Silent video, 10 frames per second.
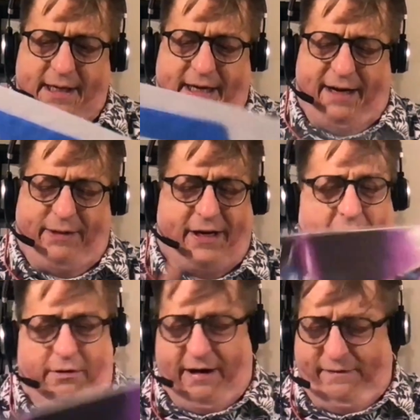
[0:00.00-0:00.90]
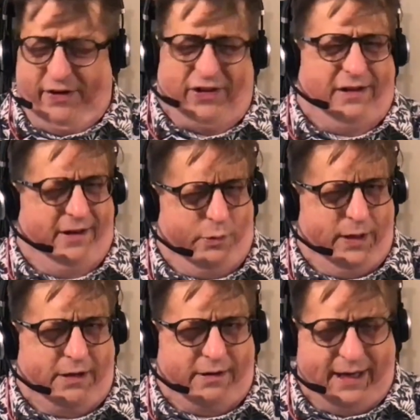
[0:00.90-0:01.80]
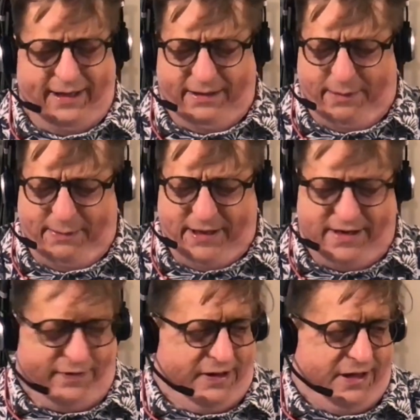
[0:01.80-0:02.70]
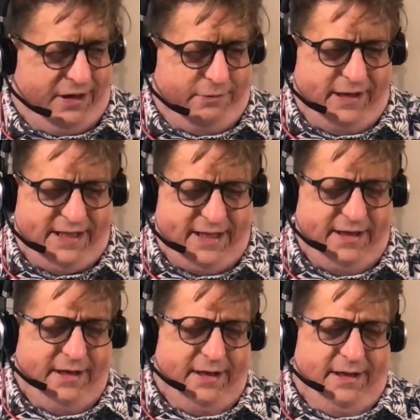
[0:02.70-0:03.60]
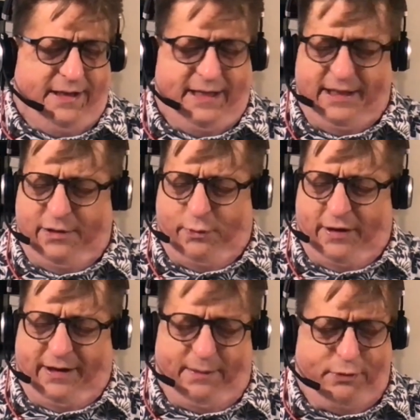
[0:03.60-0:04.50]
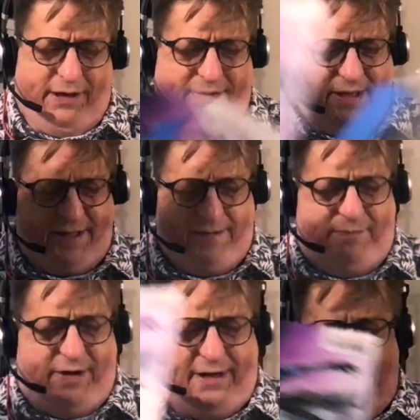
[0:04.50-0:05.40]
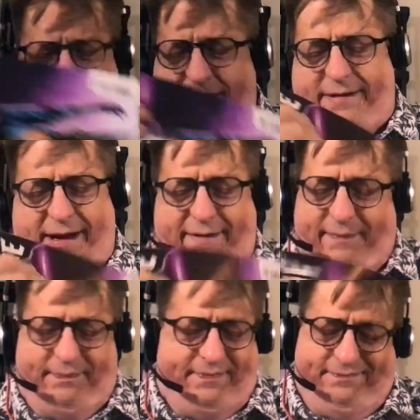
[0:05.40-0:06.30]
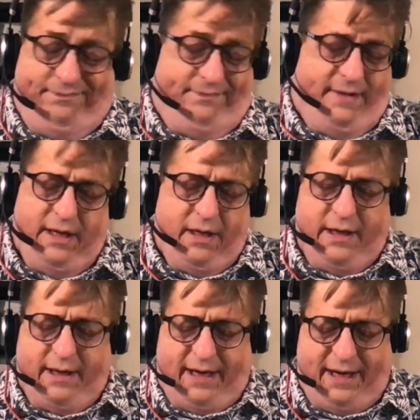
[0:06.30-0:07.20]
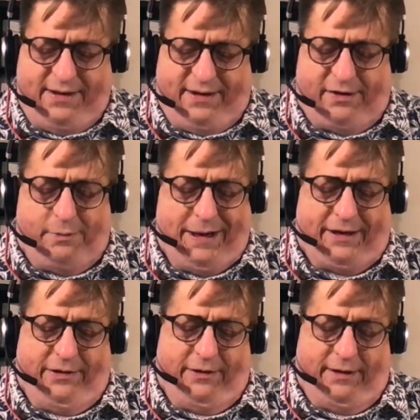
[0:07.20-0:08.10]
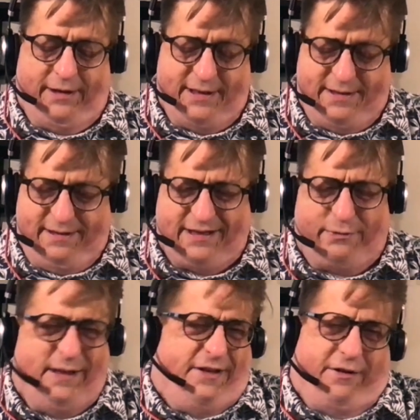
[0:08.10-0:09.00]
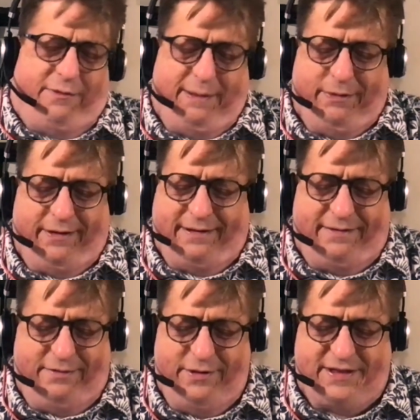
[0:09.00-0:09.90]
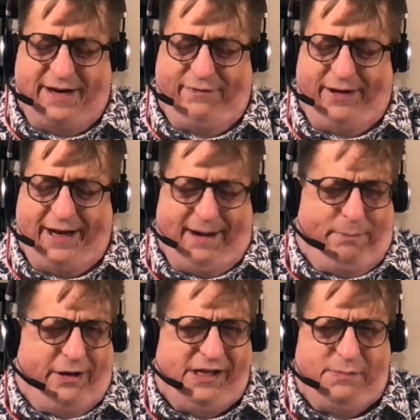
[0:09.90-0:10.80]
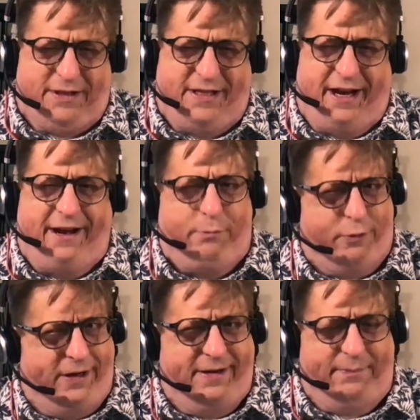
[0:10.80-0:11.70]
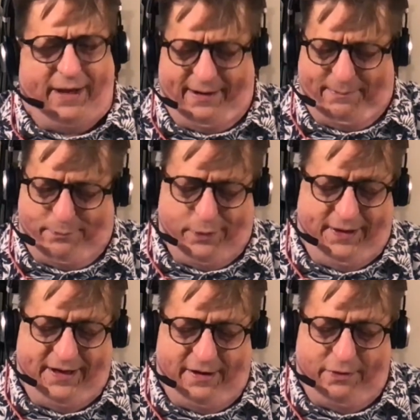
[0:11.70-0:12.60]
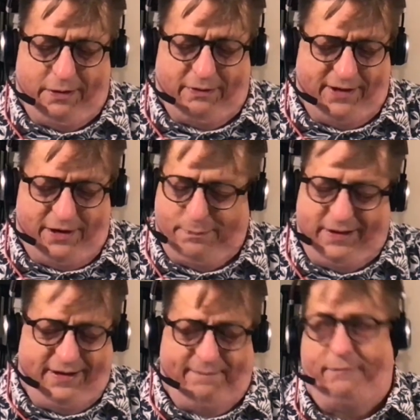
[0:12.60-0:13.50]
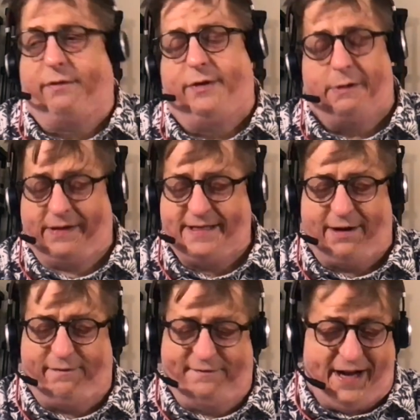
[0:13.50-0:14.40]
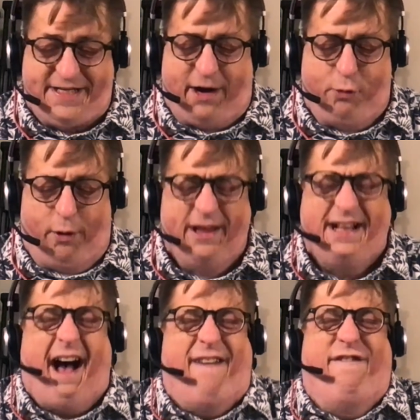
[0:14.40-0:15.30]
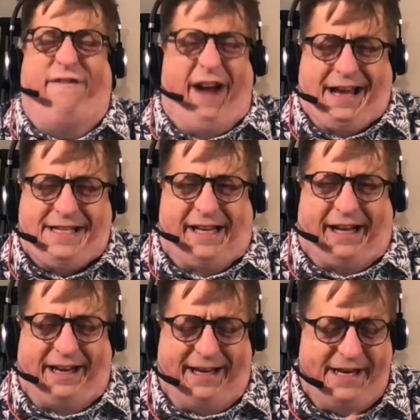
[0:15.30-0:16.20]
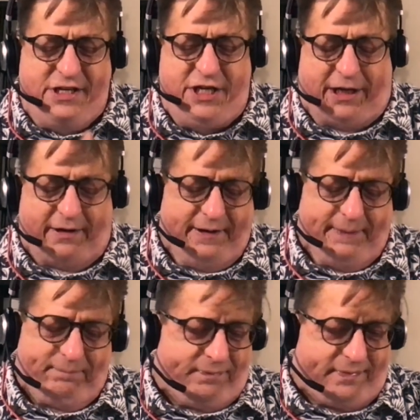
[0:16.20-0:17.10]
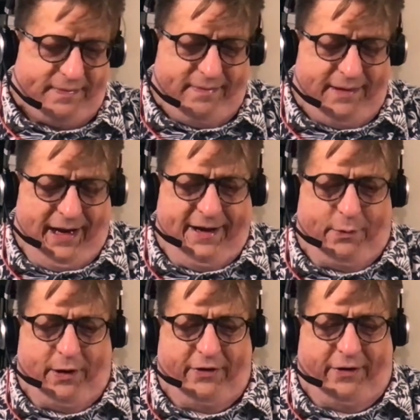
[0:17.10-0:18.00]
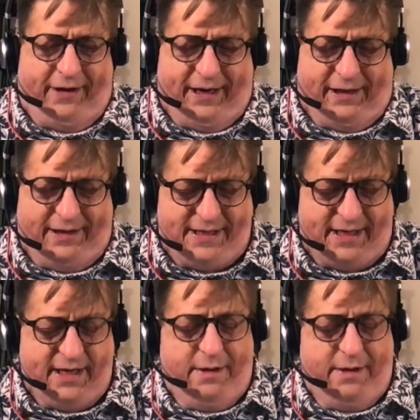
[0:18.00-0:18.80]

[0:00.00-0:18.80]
The coloring feels a little weird. I think there might be a different colorist than there were on the previous volume, but I didn't go back and look, because that's research, people, and who has time for that? I bought these books today. I'm reading them, and I'm putting the interview out, or putting the review out. That's how fast I roll. I'm fast, like a ninja. And it worked out and I got lazy.